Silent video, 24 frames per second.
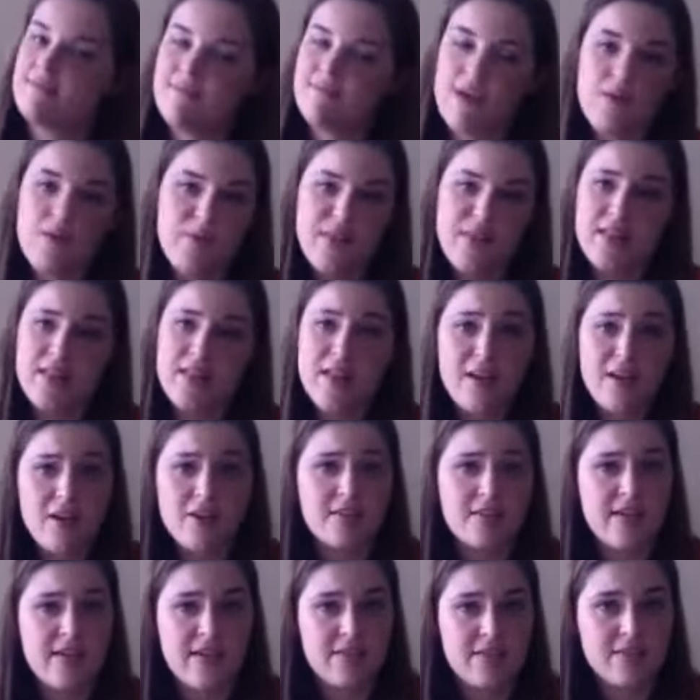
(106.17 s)
I really like
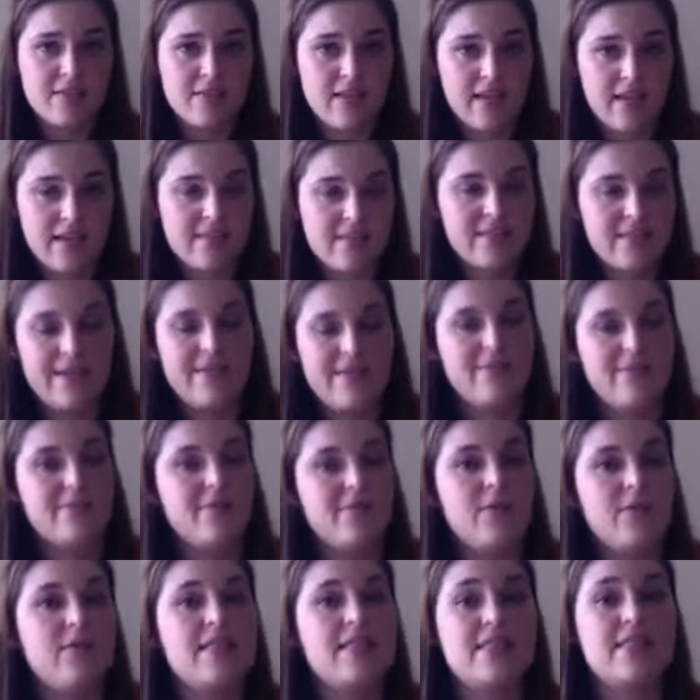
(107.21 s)
our titles, I guess. I don't
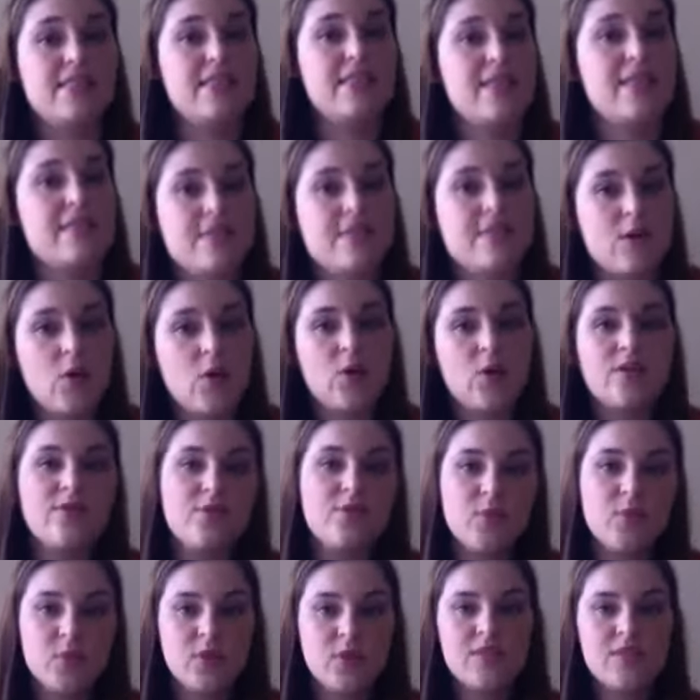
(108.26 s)
know. It's it's a whole
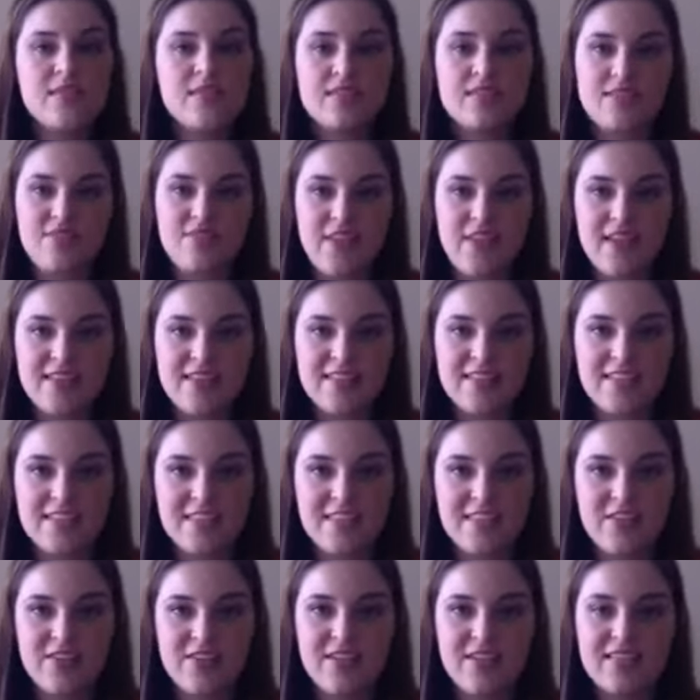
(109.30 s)
different world. It's a fantasy
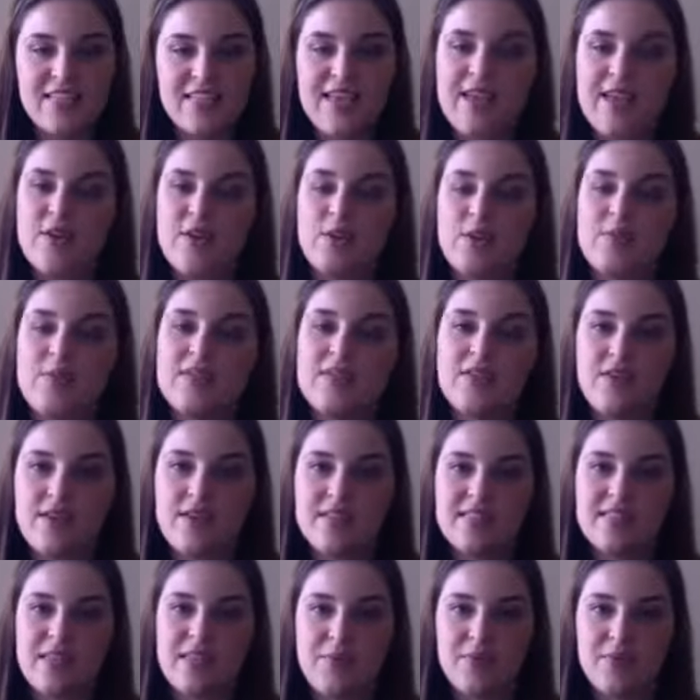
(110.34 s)
series and it'll be
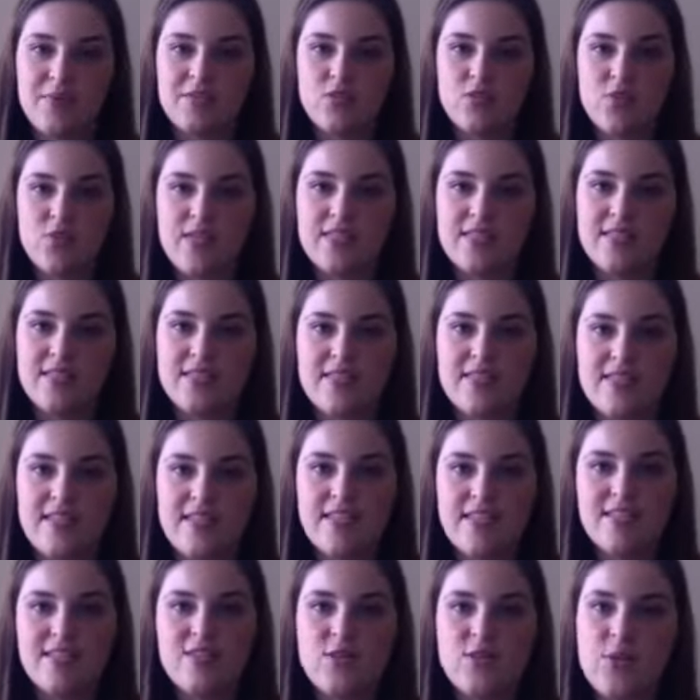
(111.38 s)
starting summer
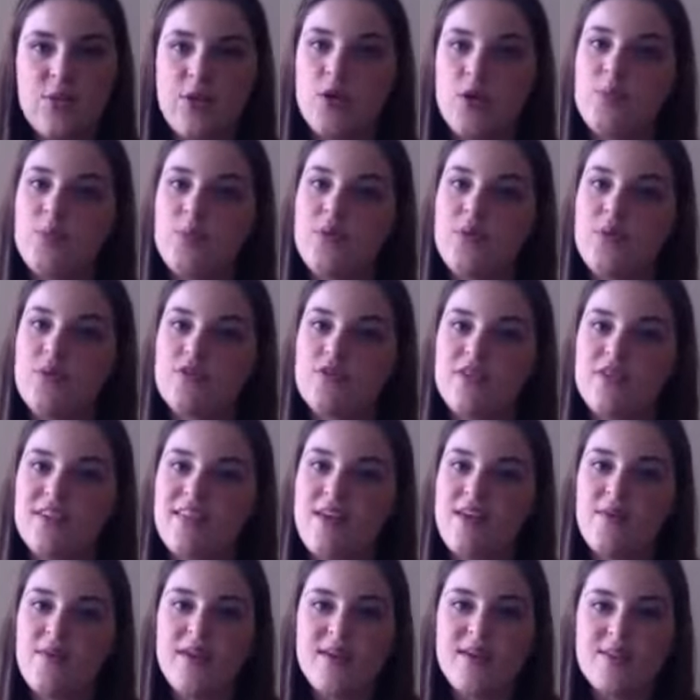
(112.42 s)
2016, so I hope you will check
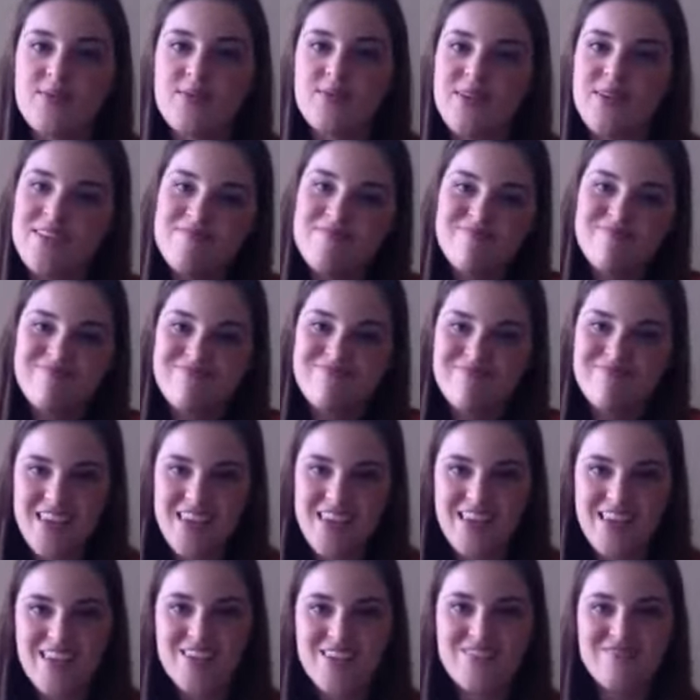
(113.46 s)
that one out as well.
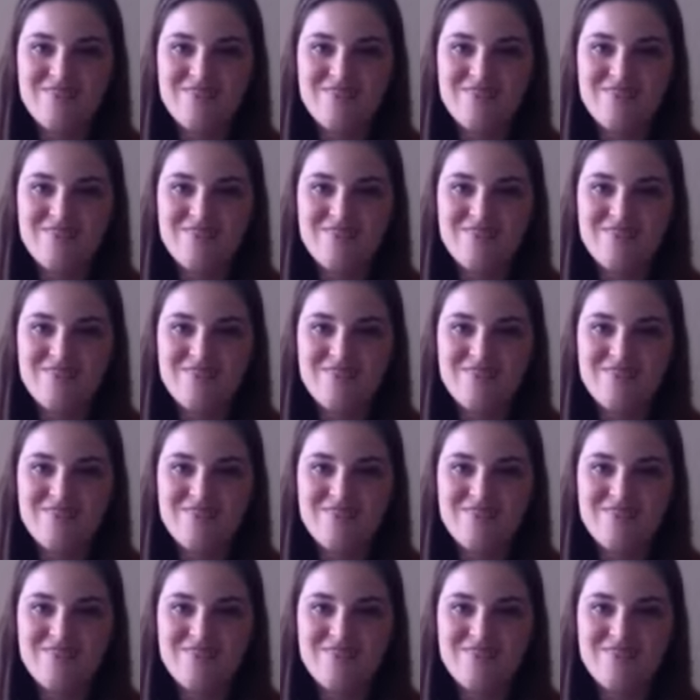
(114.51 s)
Thank you.